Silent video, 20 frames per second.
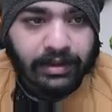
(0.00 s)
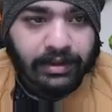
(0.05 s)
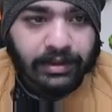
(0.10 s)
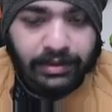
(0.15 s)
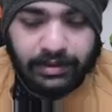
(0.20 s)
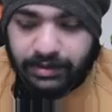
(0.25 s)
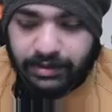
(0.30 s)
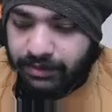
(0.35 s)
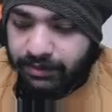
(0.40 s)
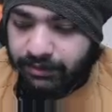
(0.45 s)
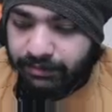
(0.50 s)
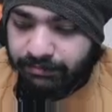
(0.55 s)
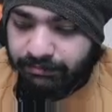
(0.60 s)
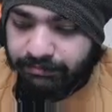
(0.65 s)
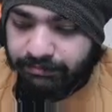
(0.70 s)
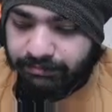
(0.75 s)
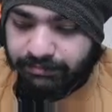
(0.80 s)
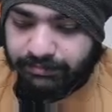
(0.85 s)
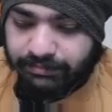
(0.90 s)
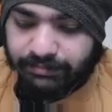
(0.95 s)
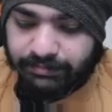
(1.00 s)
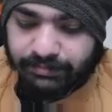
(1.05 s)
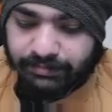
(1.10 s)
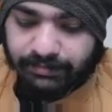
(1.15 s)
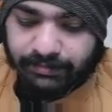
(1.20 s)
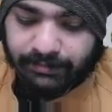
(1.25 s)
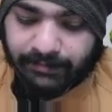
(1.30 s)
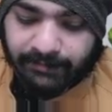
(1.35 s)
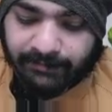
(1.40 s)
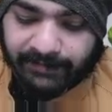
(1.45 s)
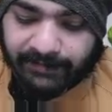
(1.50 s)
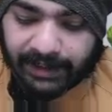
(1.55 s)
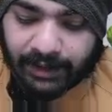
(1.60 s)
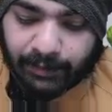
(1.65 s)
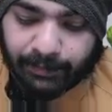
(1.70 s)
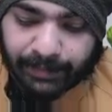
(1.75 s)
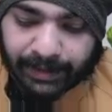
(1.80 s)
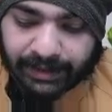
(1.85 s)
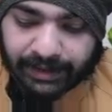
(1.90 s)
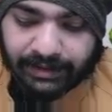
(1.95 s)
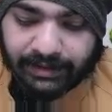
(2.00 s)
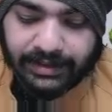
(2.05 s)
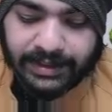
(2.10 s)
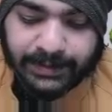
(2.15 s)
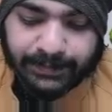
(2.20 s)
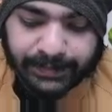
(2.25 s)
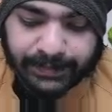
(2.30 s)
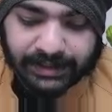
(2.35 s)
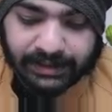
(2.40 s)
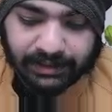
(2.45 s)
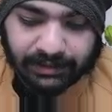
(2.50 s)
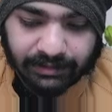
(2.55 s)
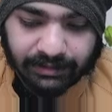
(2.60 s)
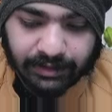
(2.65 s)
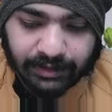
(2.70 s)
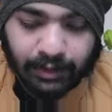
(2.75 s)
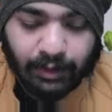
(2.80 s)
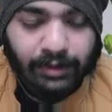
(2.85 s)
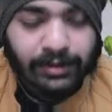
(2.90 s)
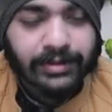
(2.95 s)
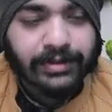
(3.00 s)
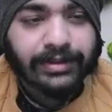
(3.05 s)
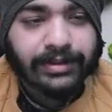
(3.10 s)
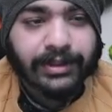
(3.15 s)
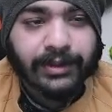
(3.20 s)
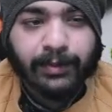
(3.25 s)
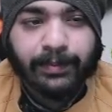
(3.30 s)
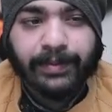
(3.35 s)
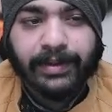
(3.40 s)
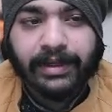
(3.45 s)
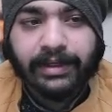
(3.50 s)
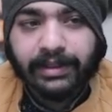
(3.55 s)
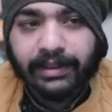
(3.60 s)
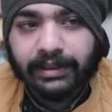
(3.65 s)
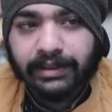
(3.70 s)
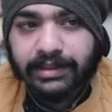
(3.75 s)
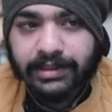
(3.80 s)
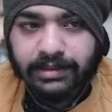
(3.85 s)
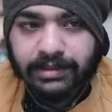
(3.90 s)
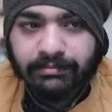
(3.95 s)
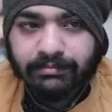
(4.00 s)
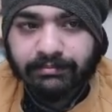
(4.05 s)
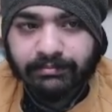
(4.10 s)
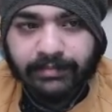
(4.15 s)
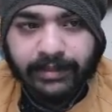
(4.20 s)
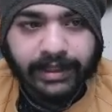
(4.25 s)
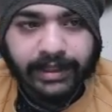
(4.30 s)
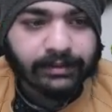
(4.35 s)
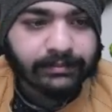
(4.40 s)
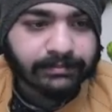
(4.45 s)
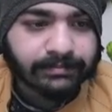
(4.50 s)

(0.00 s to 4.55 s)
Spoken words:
so while your partner is speaking, you also need to pay attention. Yeah.